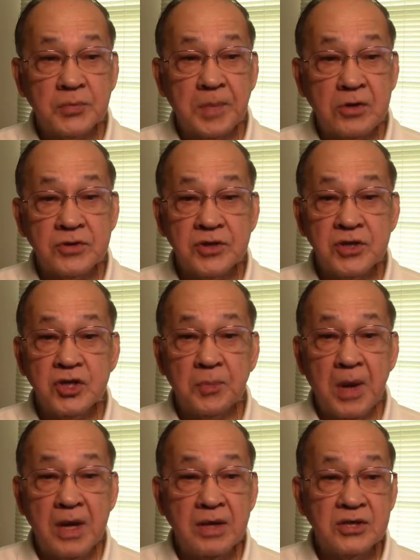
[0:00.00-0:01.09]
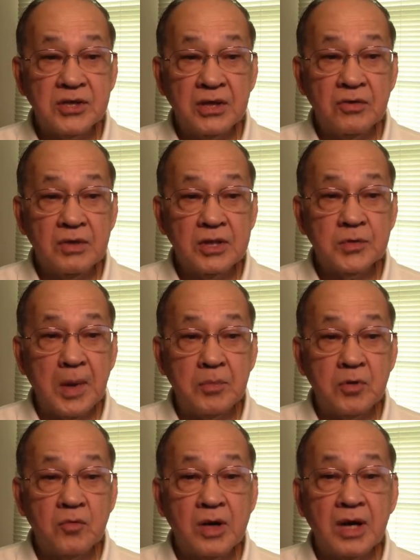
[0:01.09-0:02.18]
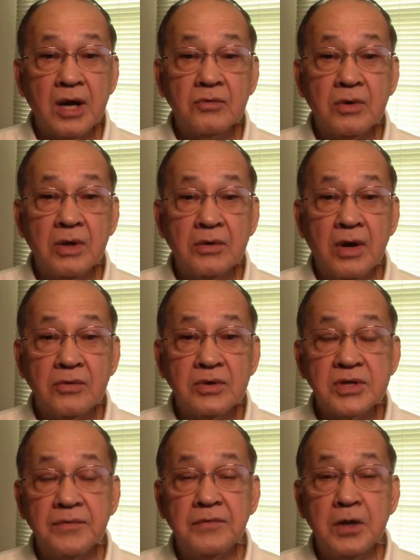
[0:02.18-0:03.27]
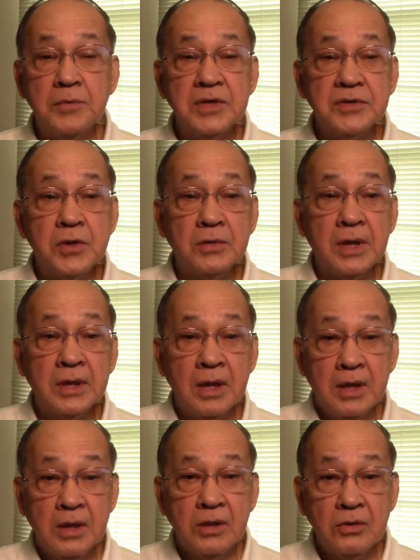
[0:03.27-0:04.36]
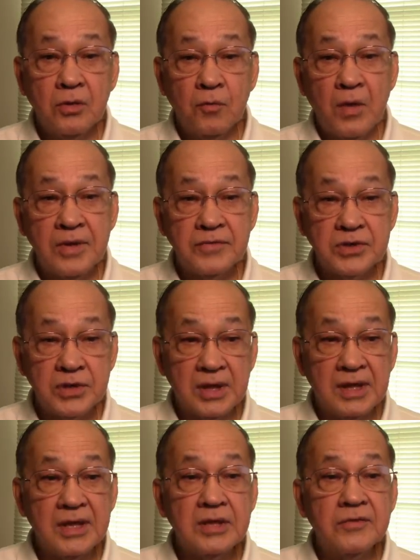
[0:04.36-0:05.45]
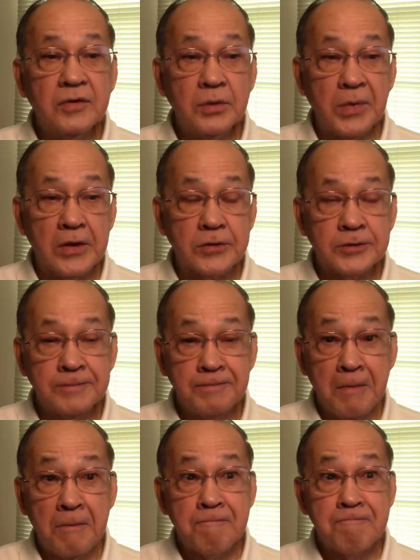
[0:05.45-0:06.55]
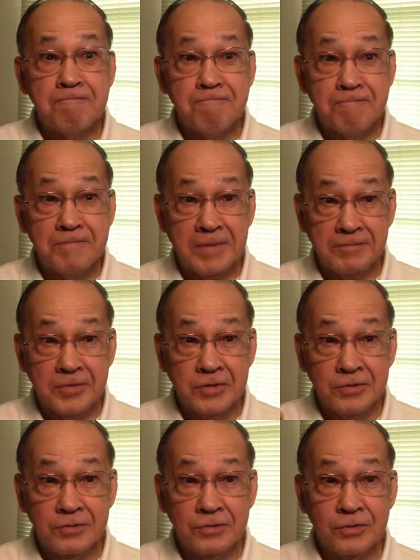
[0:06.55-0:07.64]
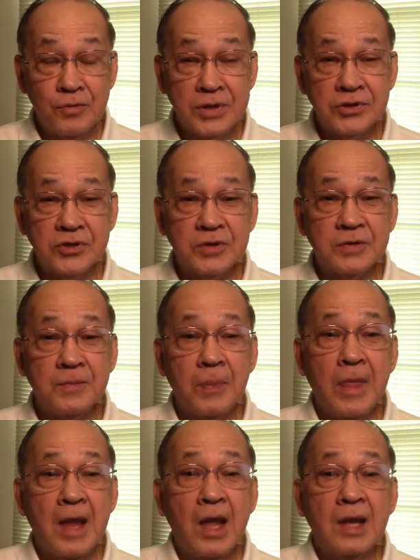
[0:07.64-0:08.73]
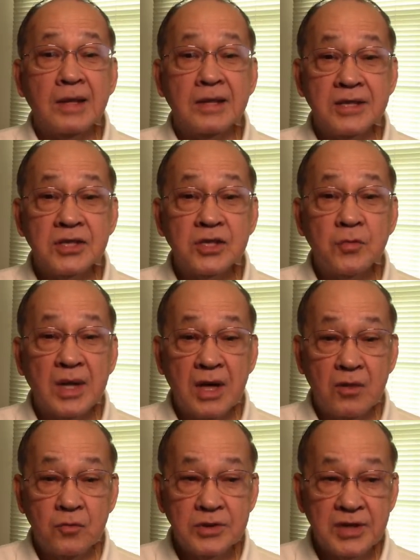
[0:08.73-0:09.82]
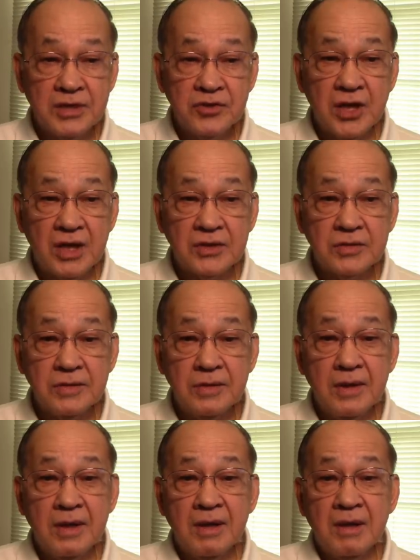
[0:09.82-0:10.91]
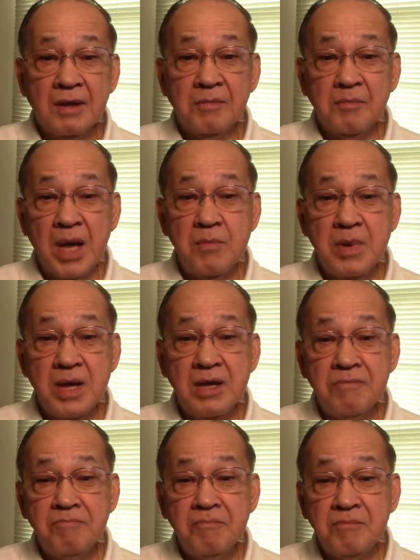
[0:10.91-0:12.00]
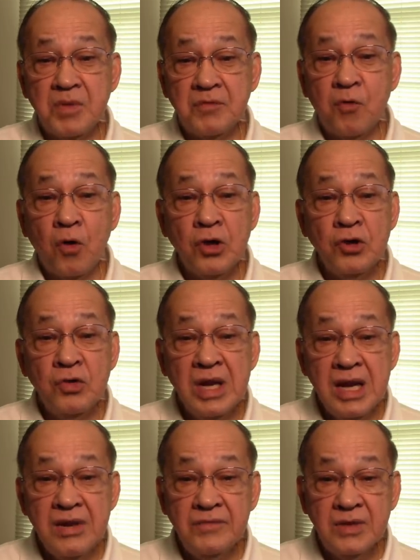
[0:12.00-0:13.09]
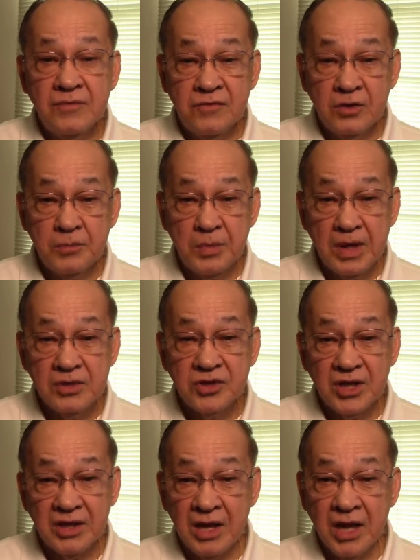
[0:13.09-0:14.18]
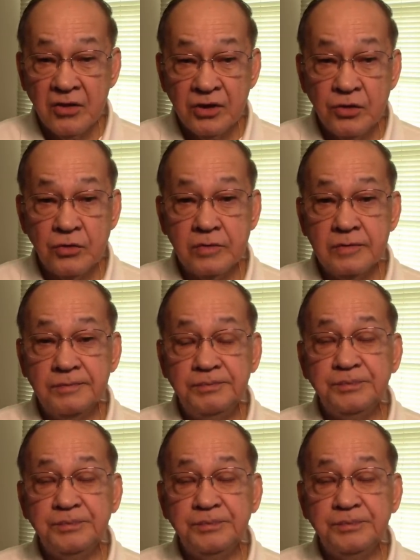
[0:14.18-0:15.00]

spouse is in Japan. They send you all this paperwork. How does the Philippines know that your wife is really in the Philippines? Good question. This is what I would suggest. Maybe before you leave the Philippines a day or two,